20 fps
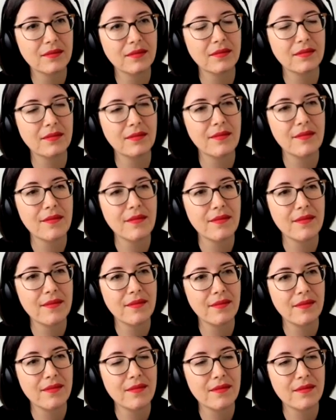
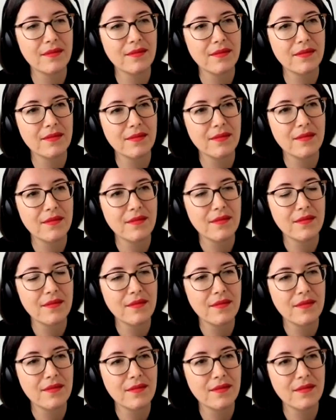
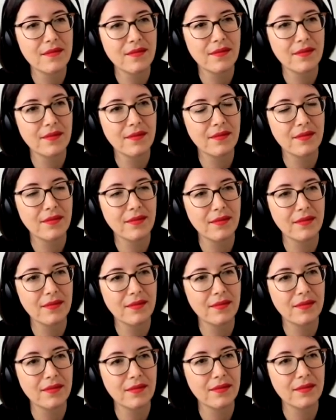
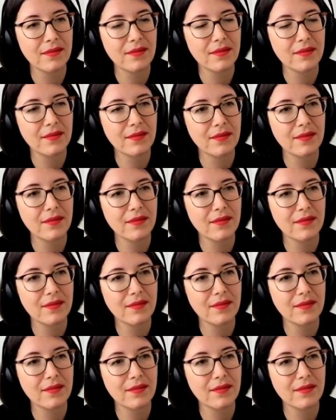(silent)